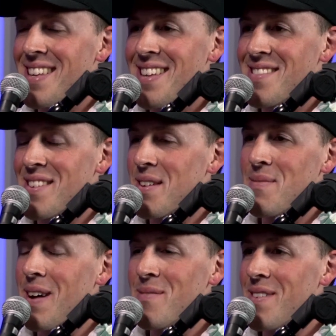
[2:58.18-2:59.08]
That's
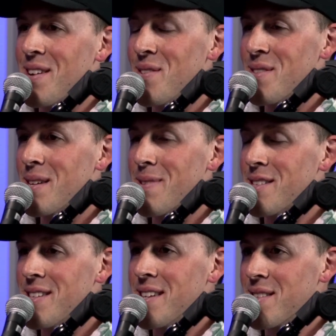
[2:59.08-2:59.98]
like my whole thing
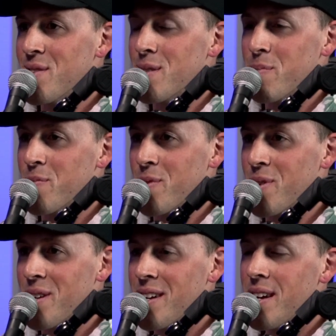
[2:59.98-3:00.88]
about C.S. Lewis
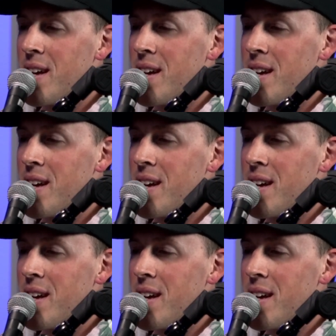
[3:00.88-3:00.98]
before.